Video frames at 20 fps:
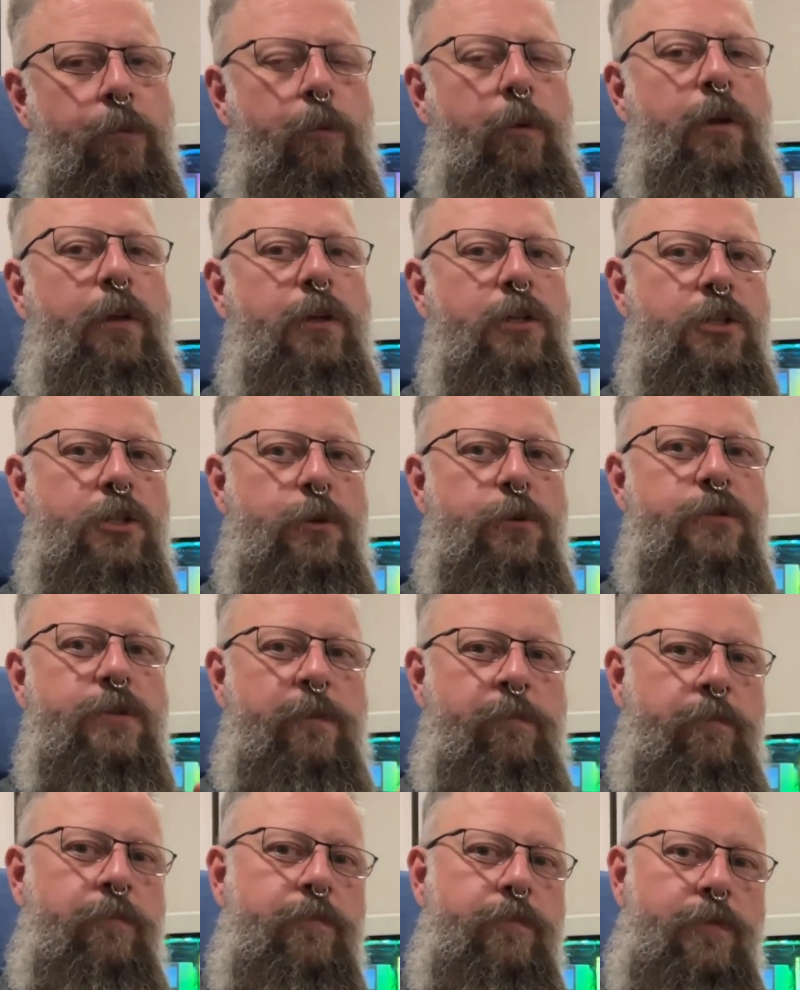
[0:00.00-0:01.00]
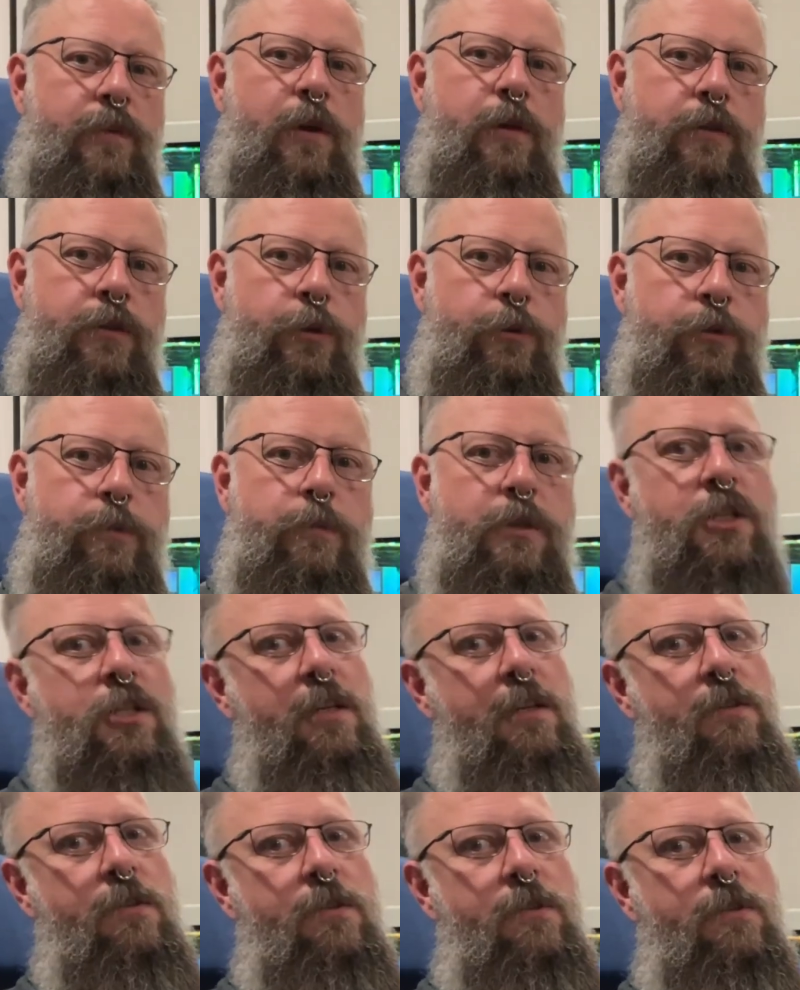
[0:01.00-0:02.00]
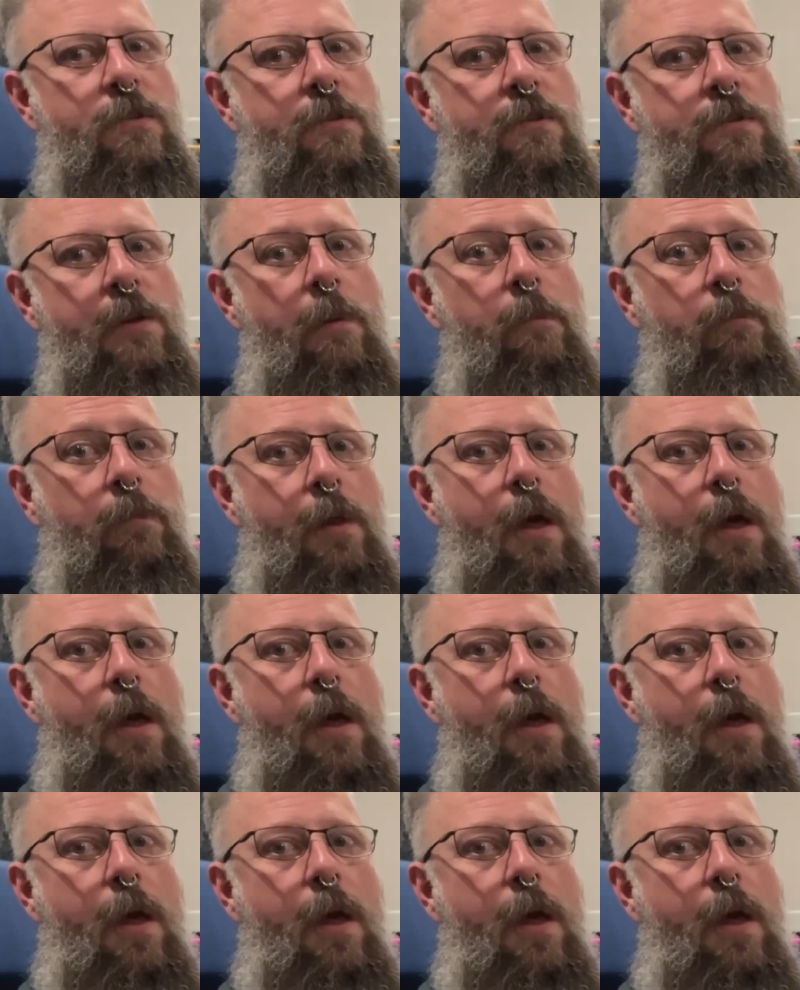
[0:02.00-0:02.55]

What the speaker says: really show those machines some